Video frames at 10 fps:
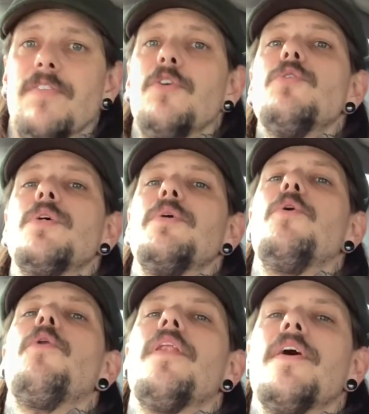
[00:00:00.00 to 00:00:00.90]
You're doing
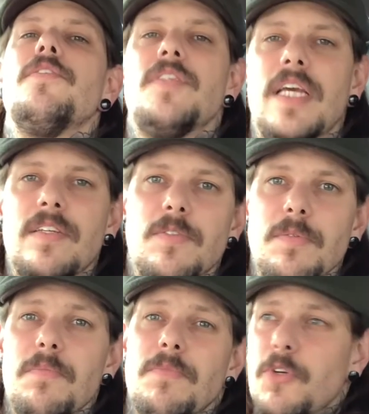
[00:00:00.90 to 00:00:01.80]
all of those things
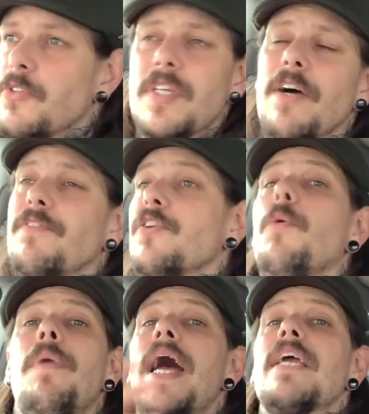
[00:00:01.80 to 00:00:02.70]
yourself. You're
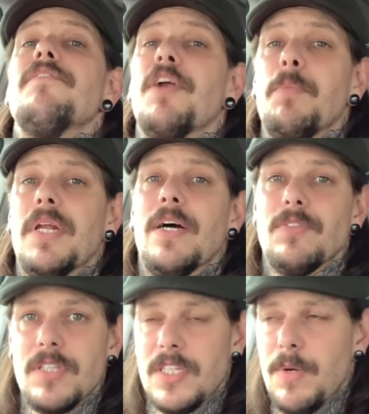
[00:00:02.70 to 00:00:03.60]
not paying for anybody else
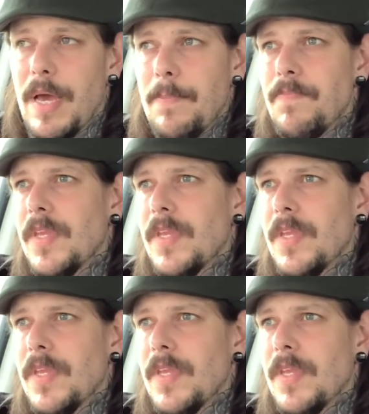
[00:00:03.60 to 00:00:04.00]
to do it.